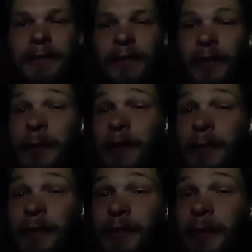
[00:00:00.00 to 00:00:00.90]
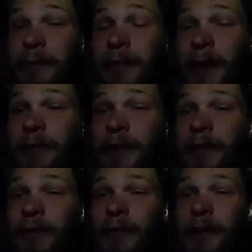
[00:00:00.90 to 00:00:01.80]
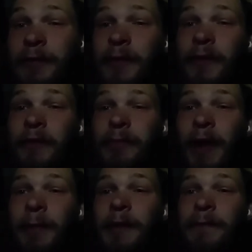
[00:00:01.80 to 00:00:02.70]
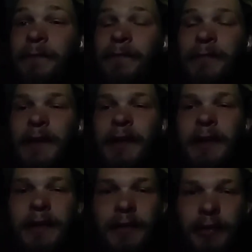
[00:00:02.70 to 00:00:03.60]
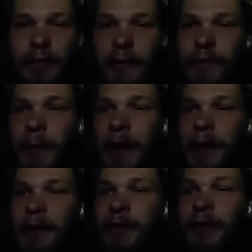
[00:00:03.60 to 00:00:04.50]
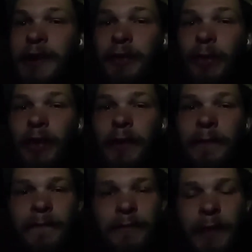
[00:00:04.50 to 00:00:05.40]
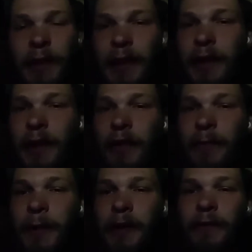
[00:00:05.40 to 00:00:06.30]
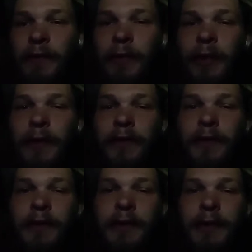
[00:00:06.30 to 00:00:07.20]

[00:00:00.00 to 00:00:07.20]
So Winnie the Pooh went round to his friend Christopher Robin, who lived behind a green door in another part of the forest.